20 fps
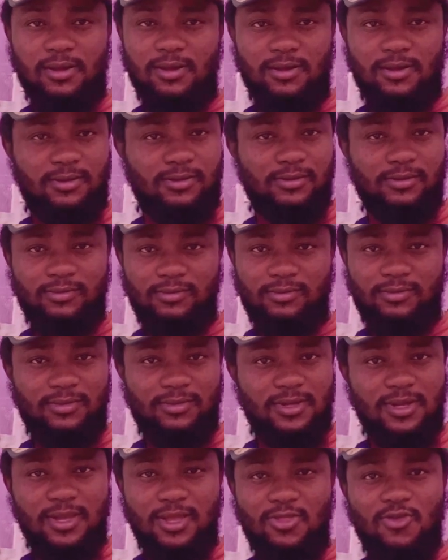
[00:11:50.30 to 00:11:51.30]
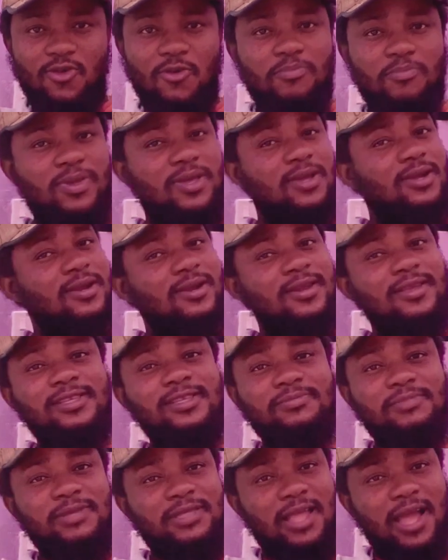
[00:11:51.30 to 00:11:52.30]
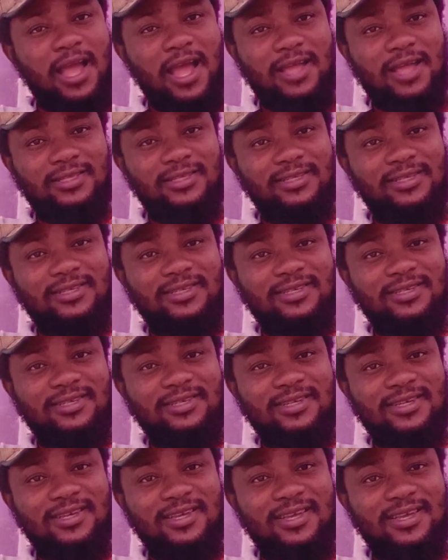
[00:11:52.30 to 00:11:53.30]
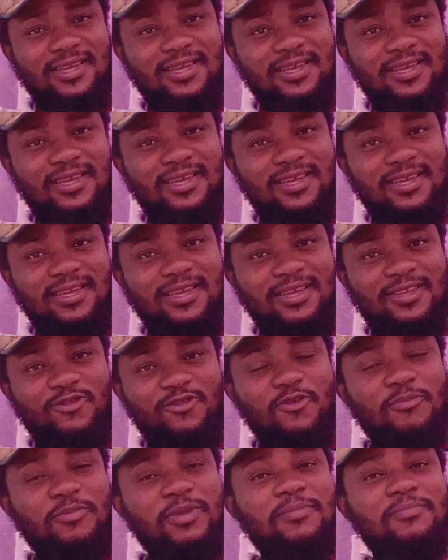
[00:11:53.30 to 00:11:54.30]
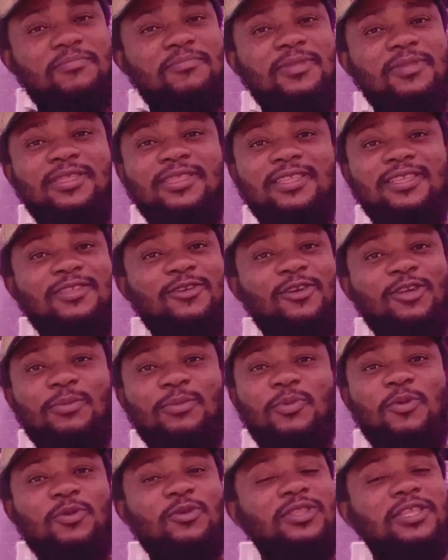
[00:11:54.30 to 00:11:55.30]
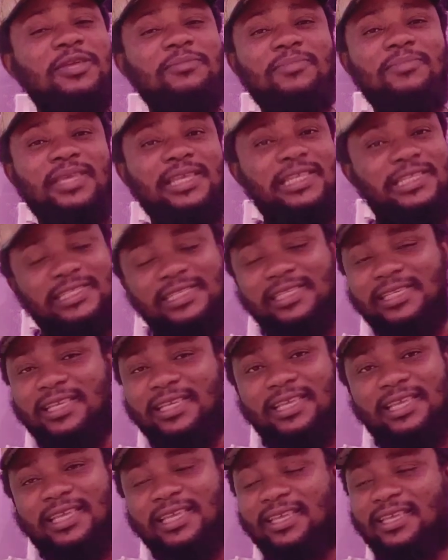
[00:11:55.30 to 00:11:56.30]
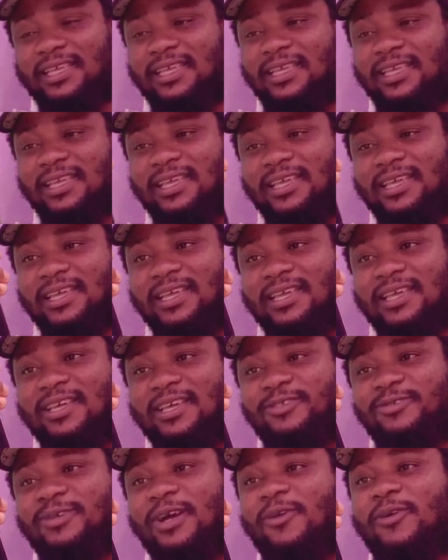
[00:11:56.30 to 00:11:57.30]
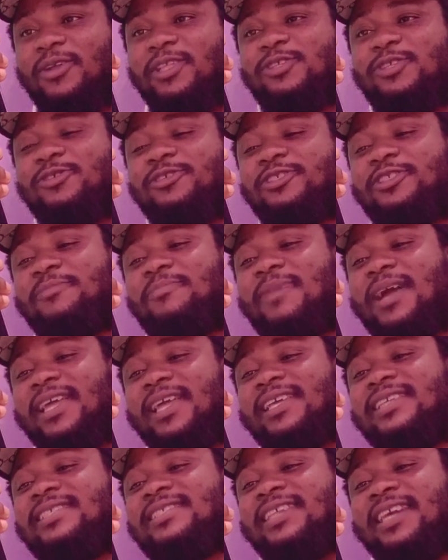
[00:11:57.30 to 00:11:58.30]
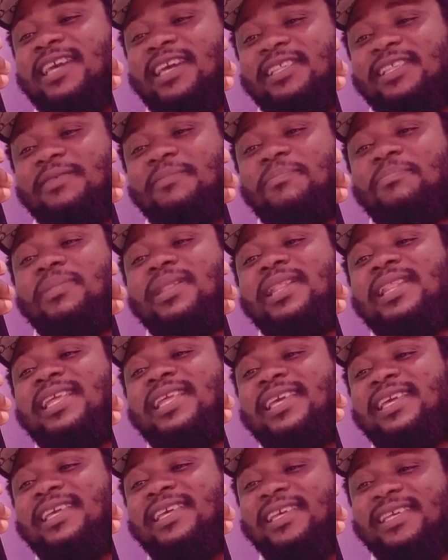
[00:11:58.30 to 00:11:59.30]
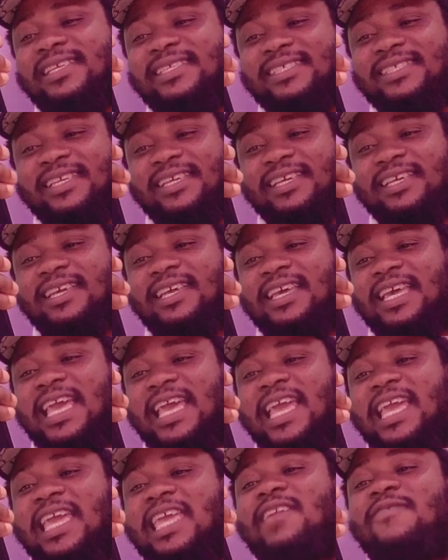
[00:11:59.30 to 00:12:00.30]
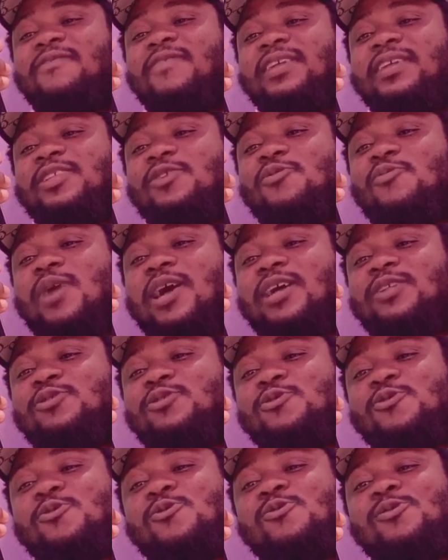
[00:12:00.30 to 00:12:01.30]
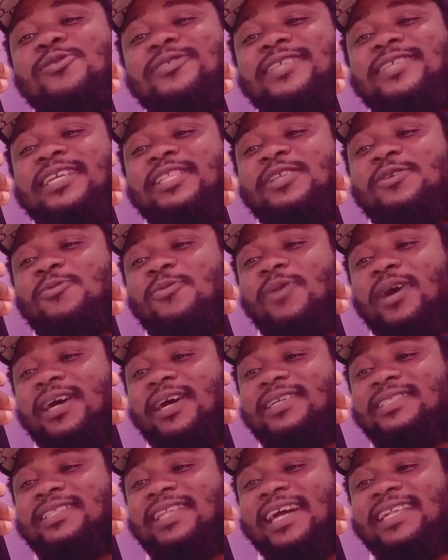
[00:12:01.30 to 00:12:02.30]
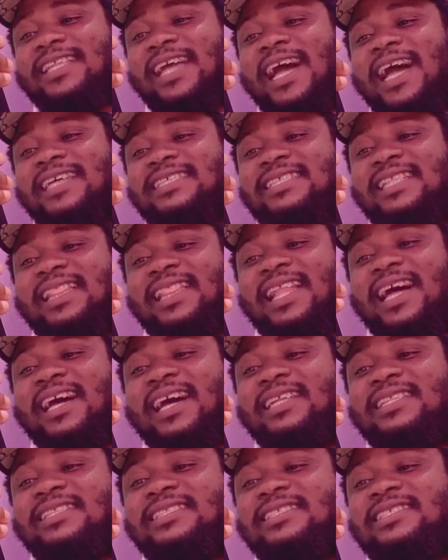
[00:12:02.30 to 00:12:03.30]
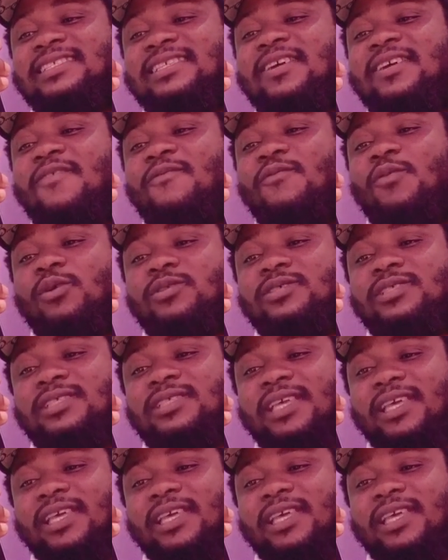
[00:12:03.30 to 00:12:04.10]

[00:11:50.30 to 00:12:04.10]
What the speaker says: No be crazy be that. No be other people know they meet. So according to Jimmy, he said, please, if anyone knows anyone that has land for sale in another